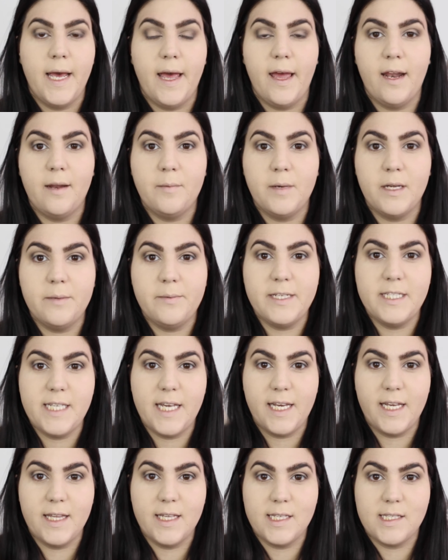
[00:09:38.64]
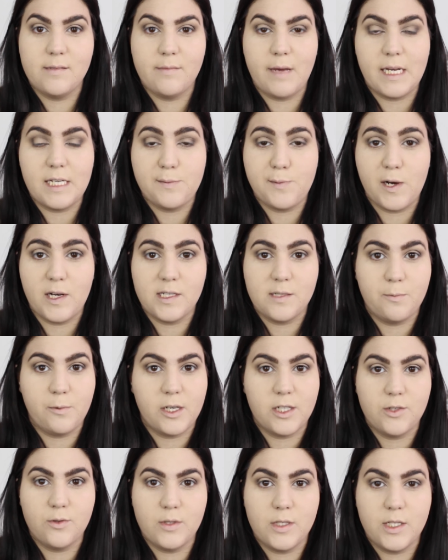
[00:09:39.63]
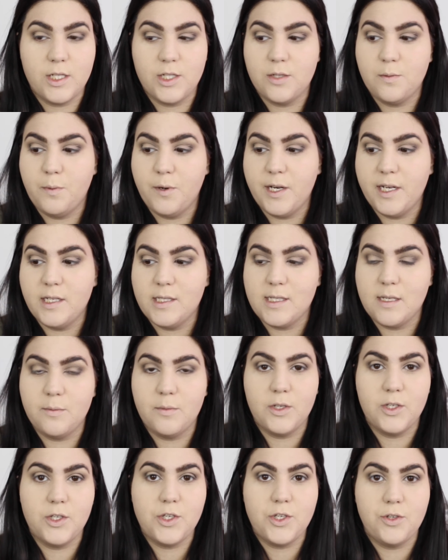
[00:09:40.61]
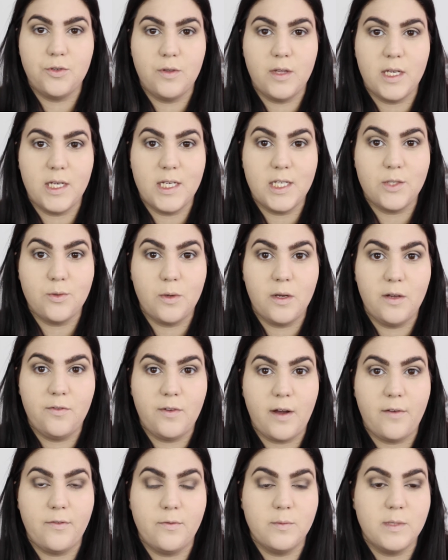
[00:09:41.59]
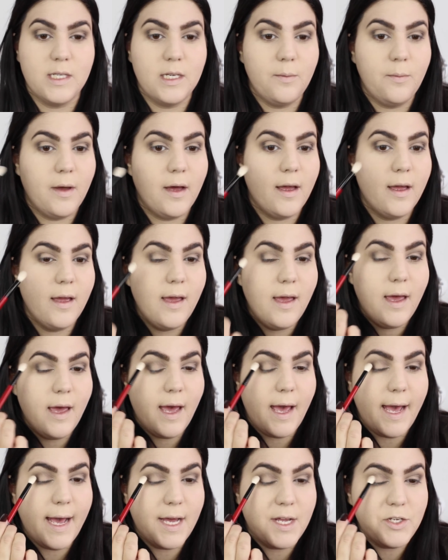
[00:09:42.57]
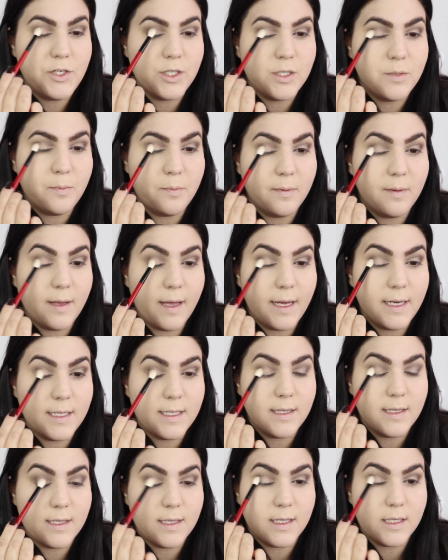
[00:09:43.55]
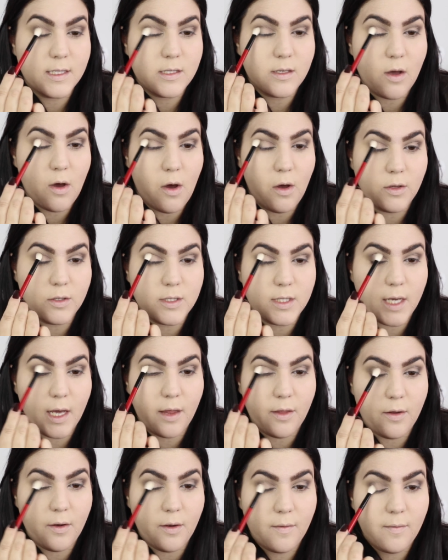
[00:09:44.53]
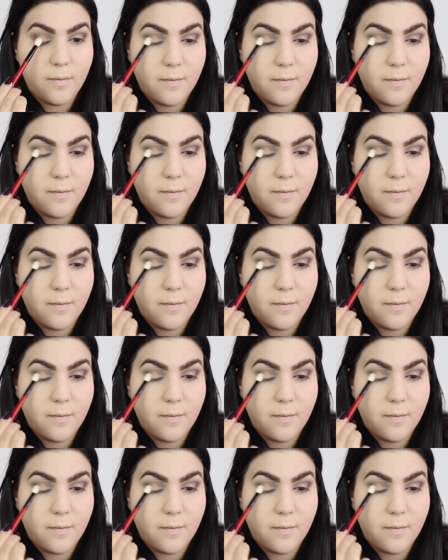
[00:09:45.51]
I'm going to be taking this Smashbox brush, which is pretty similar to the E25 from Sigma, and just blend this all together.